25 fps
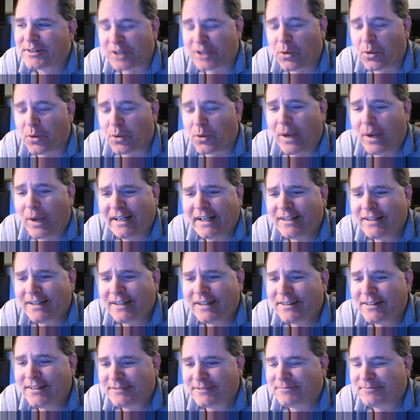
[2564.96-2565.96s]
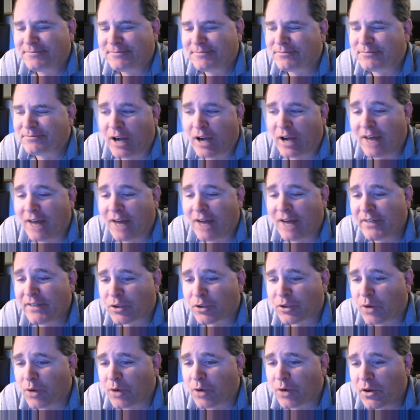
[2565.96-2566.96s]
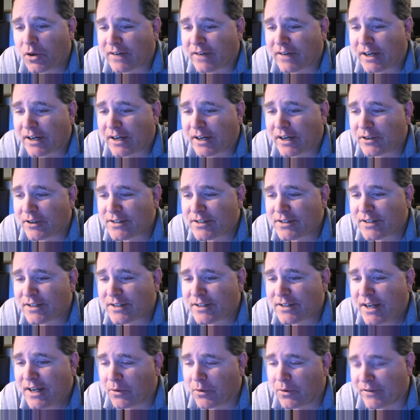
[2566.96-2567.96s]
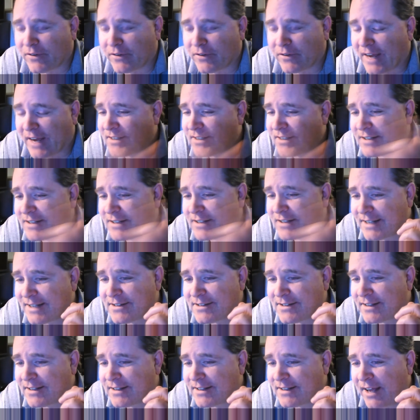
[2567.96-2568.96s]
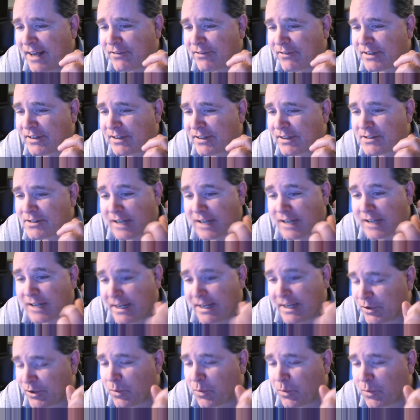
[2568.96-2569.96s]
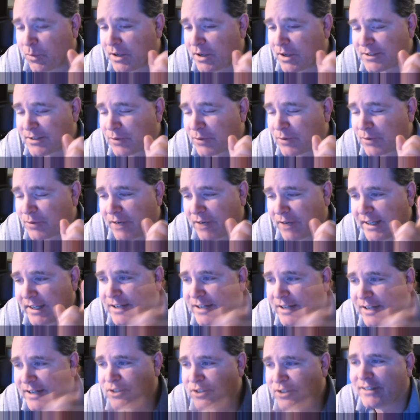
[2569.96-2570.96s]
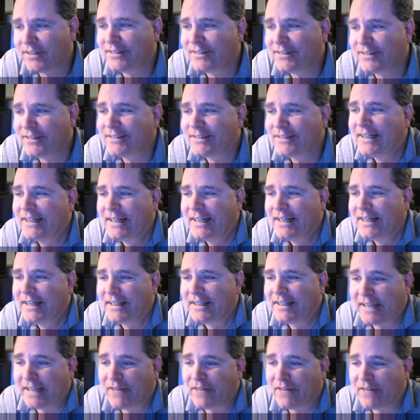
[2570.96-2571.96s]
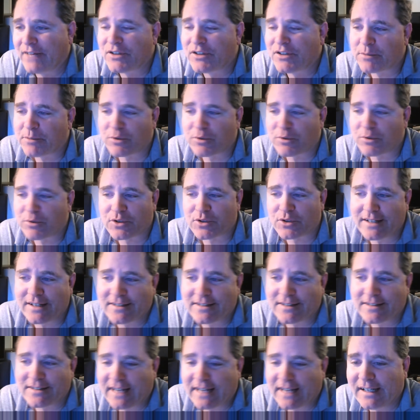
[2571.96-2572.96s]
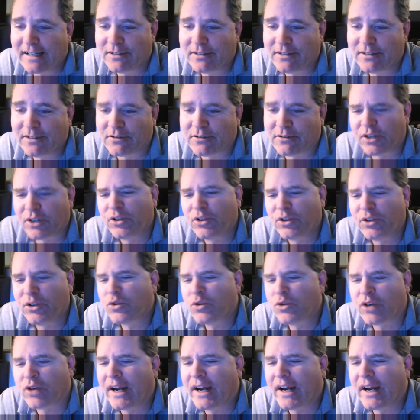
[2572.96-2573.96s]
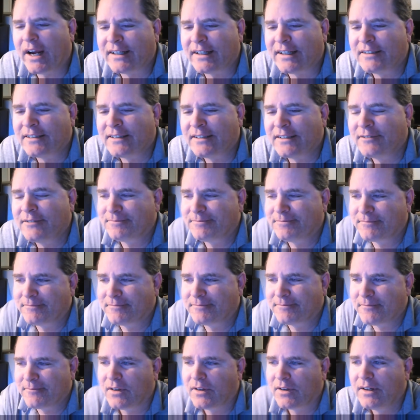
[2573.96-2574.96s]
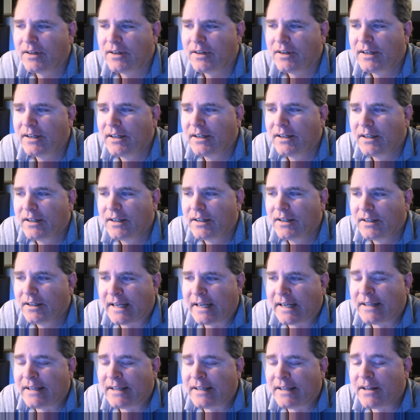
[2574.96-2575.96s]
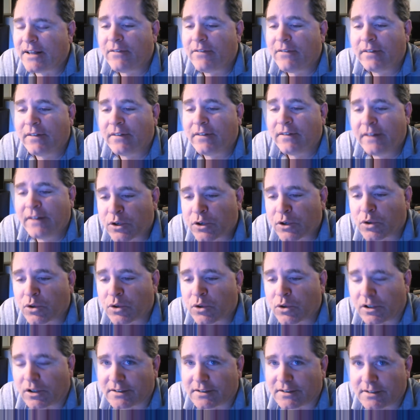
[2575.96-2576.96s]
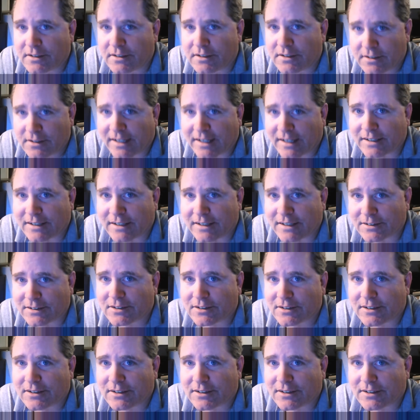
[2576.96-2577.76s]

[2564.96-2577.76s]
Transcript: Still waiting. We're having the coronavirus. We've had the signs in the heavens, even the ones in Revelation. They gave us a precise date. Still no dragon in the literal sense.